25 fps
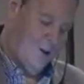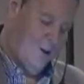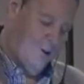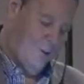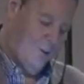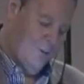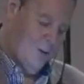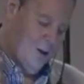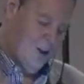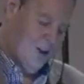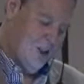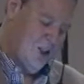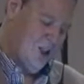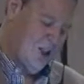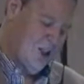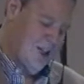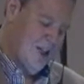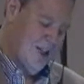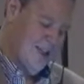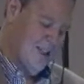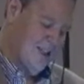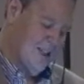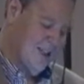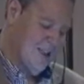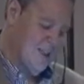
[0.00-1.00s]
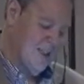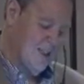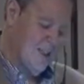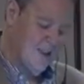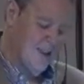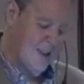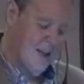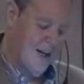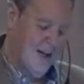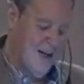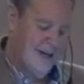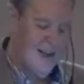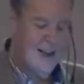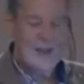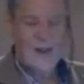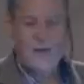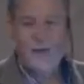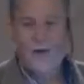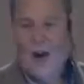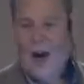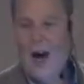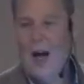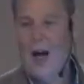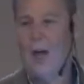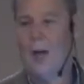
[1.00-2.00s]
Uh, when Jesus
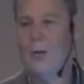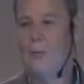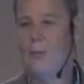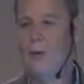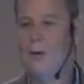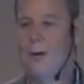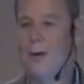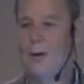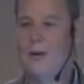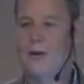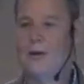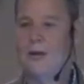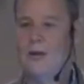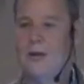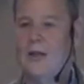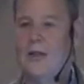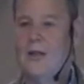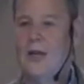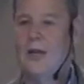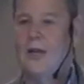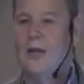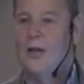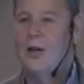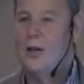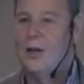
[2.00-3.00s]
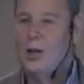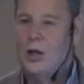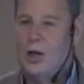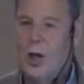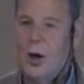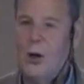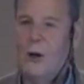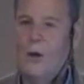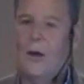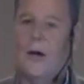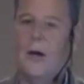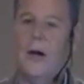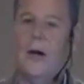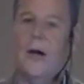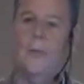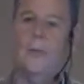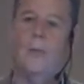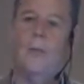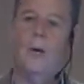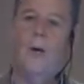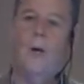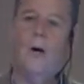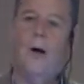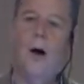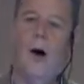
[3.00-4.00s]
and his followers showed
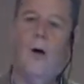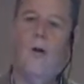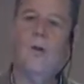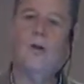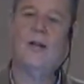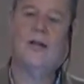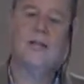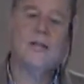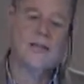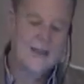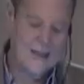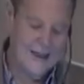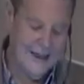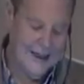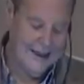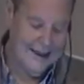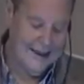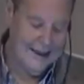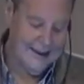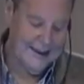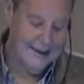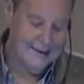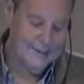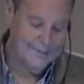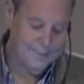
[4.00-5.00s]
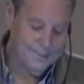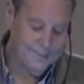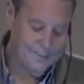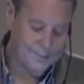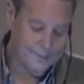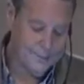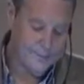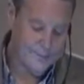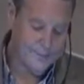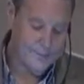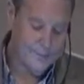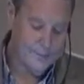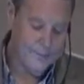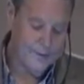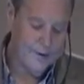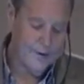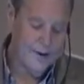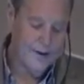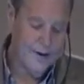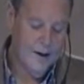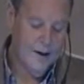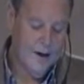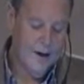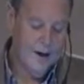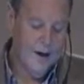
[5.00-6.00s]
up on the scene
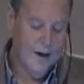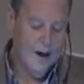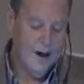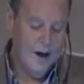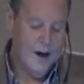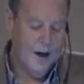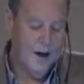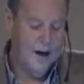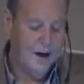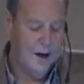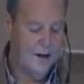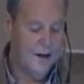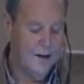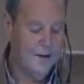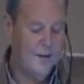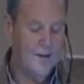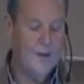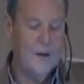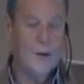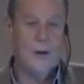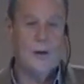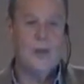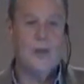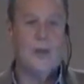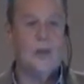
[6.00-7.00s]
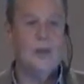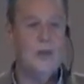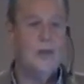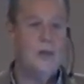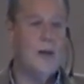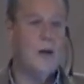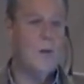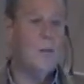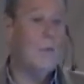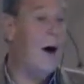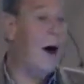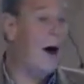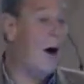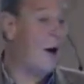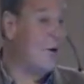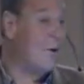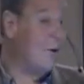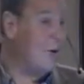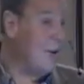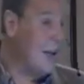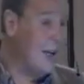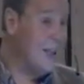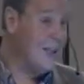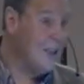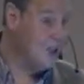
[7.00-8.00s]
uh, the, the
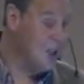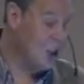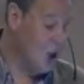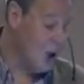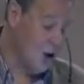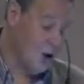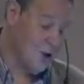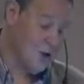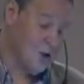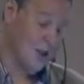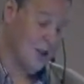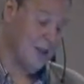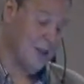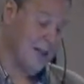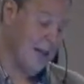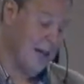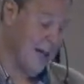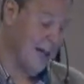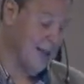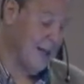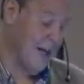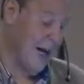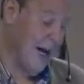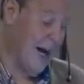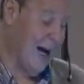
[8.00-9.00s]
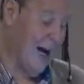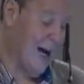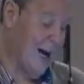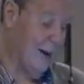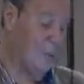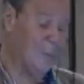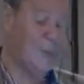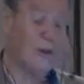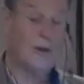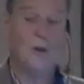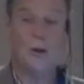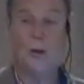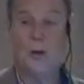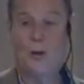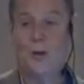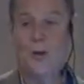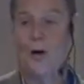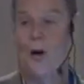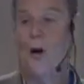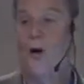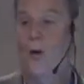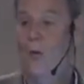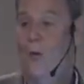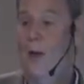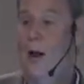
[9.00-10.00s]
modern day church at that time was
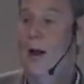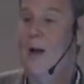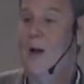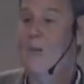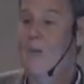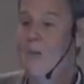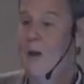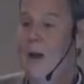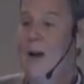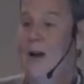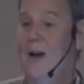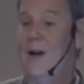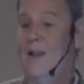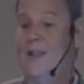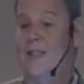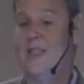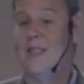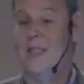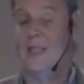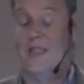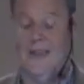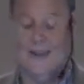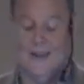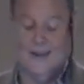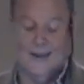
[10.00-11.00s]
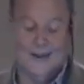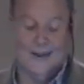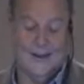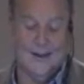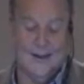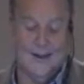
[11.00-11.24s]
controlled by the Pharisees.